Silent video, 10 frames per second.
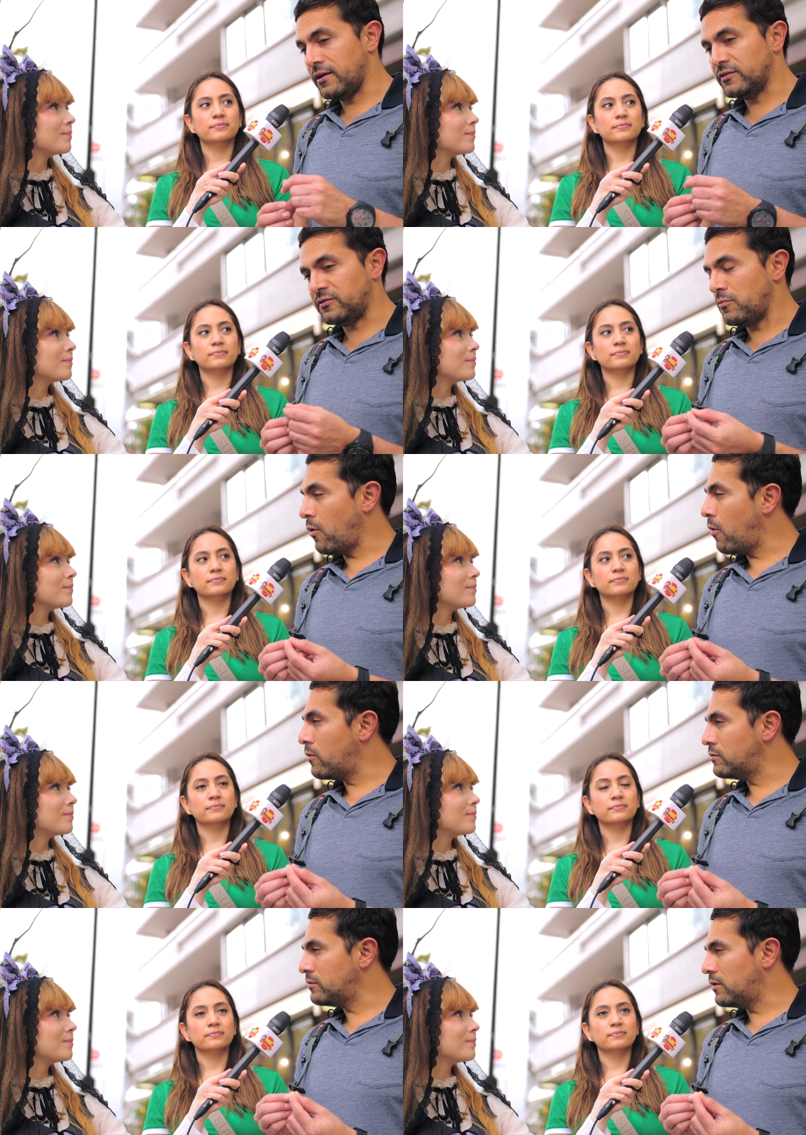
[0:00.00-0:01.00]
Speaker 1: like a
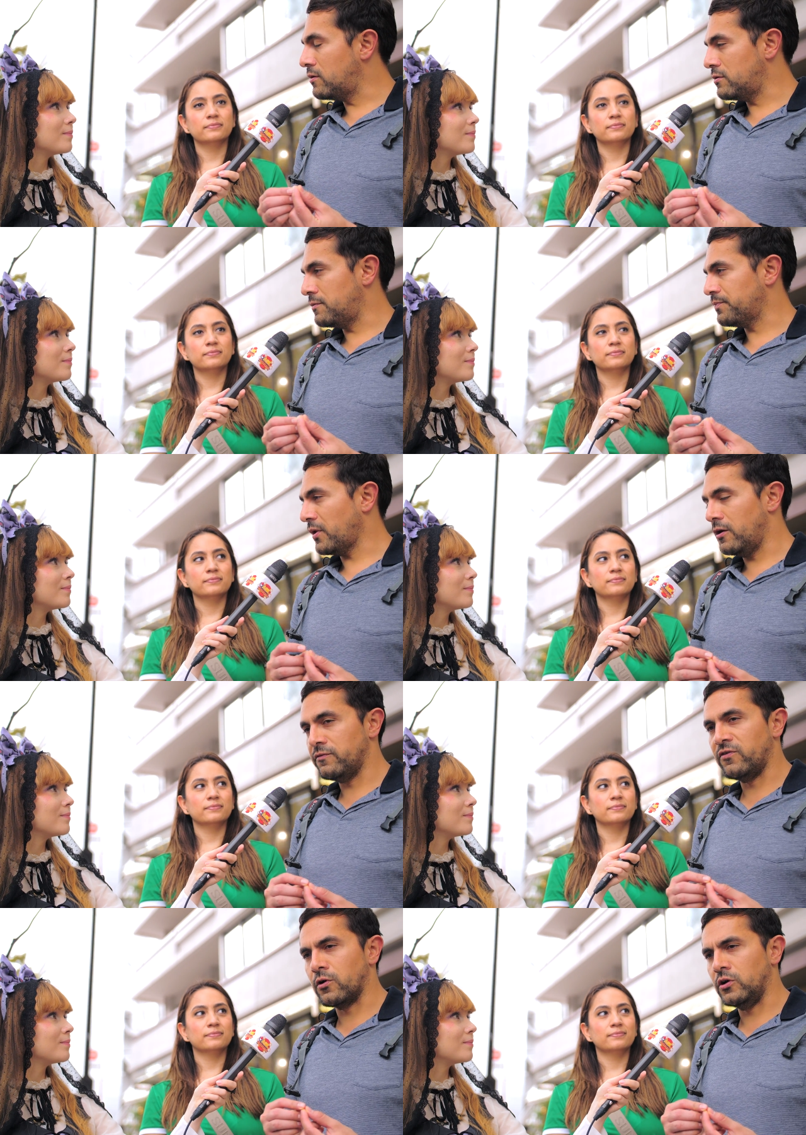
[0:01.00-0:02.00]
small, um,
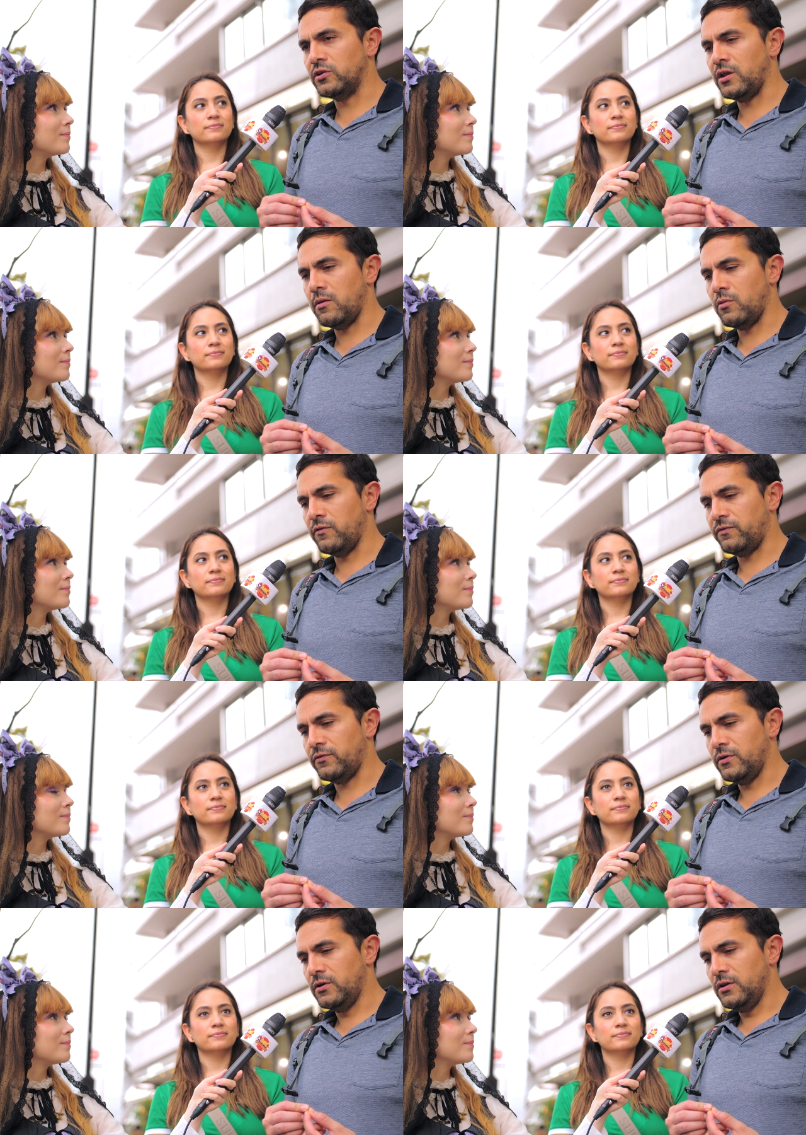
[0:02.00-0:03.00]
I forgot the name of,
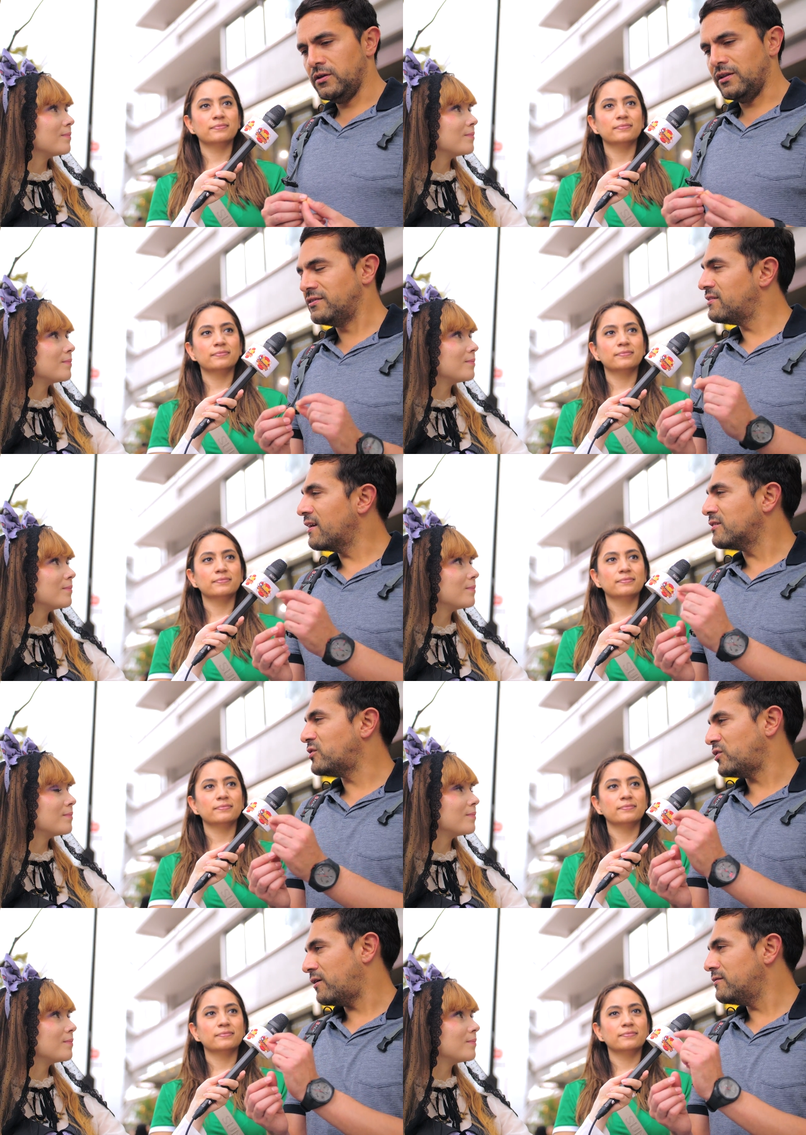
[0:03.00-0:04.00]
it's like
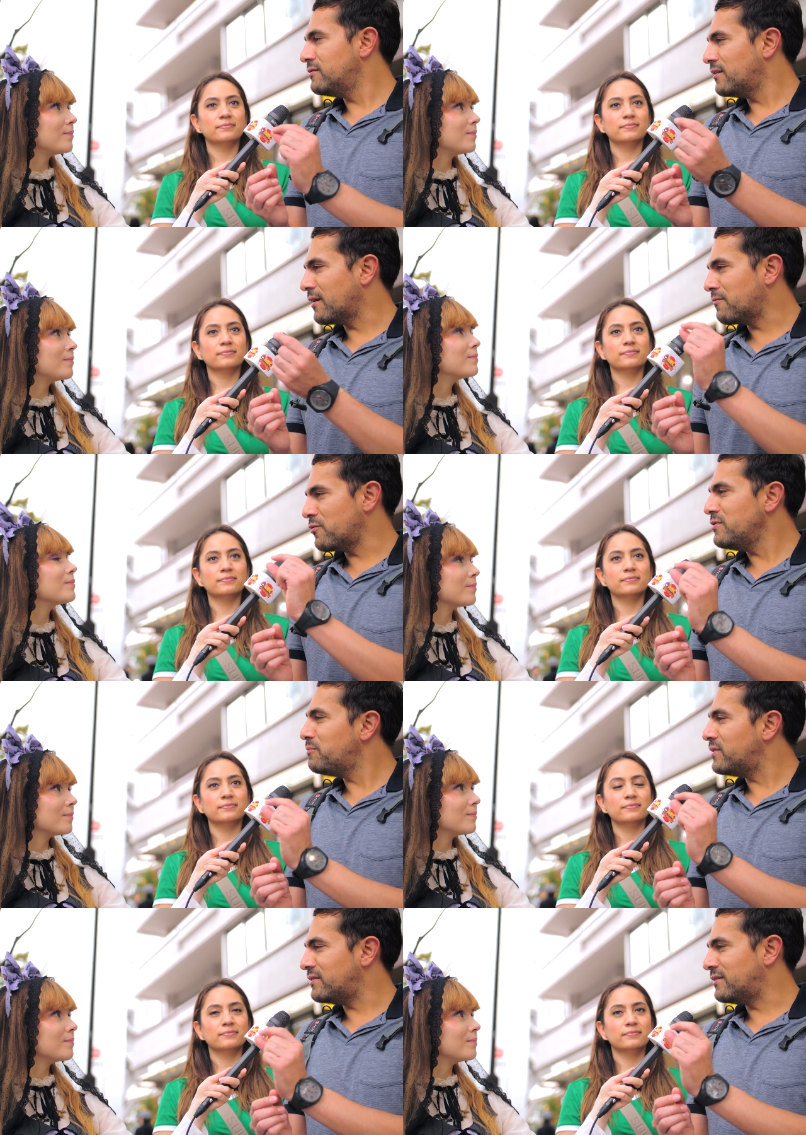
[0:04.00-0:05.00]
a shell, like
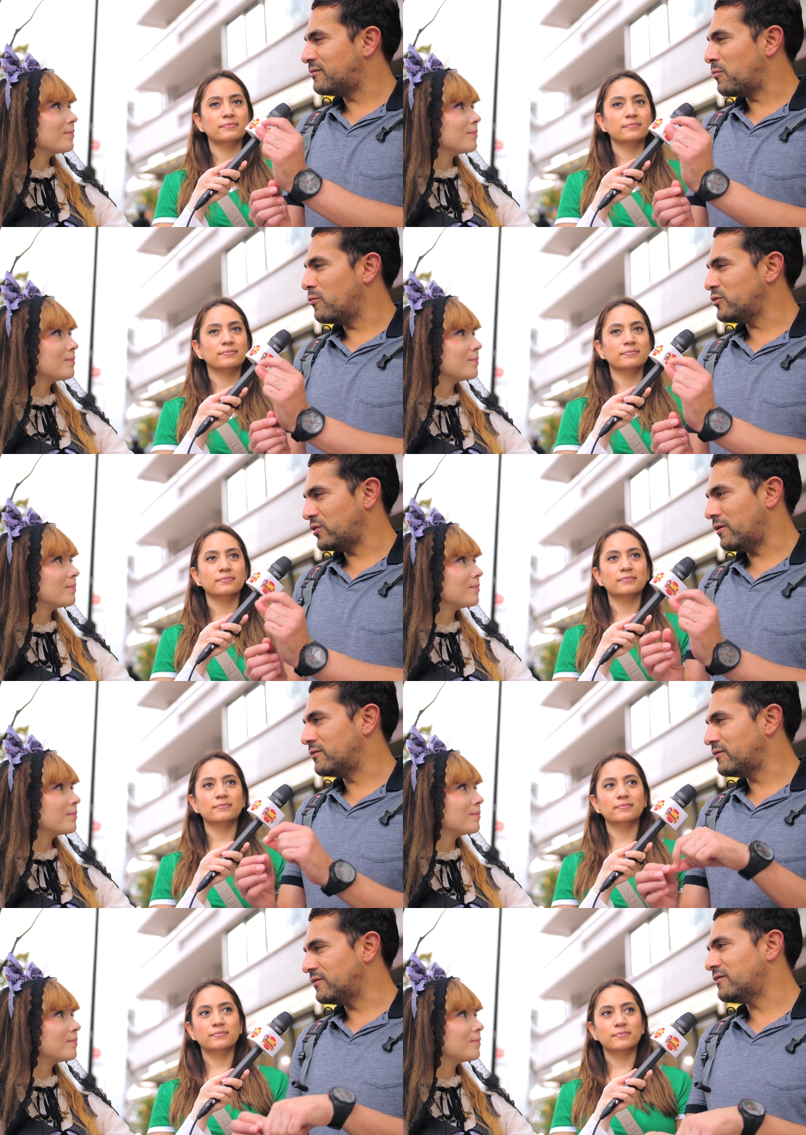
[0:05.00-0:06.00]
very small
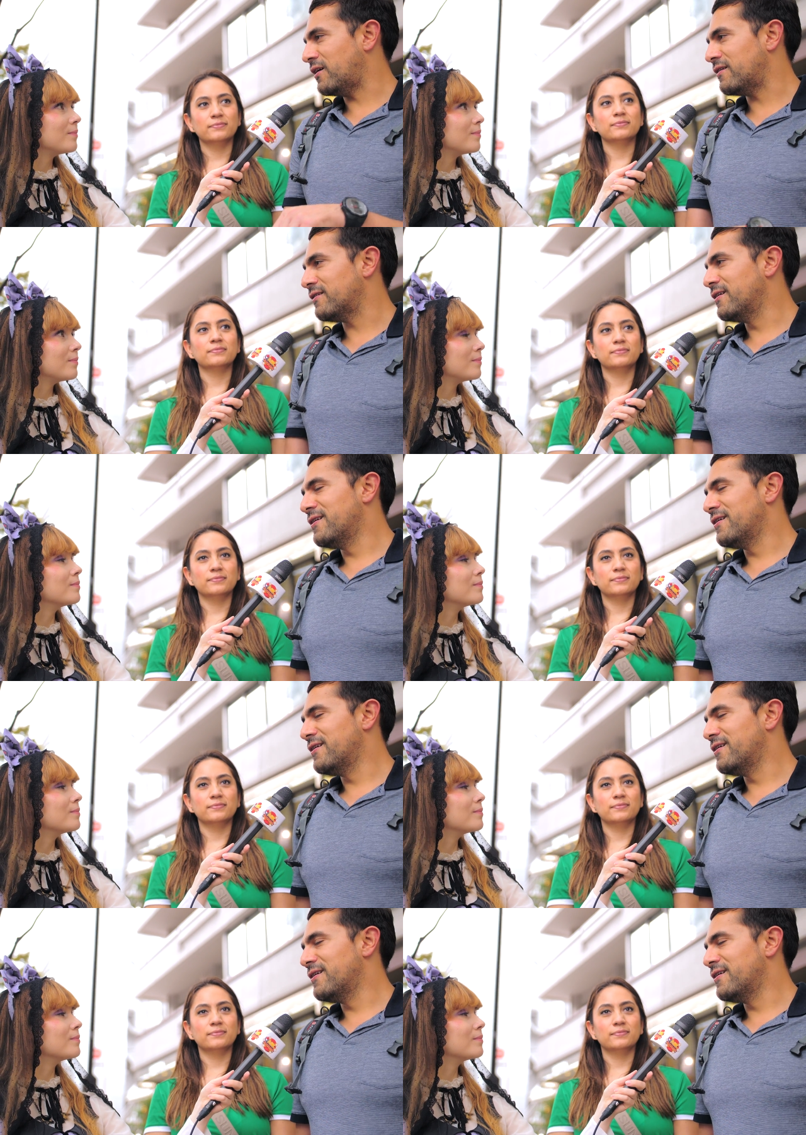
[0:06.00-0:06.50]
shells inside.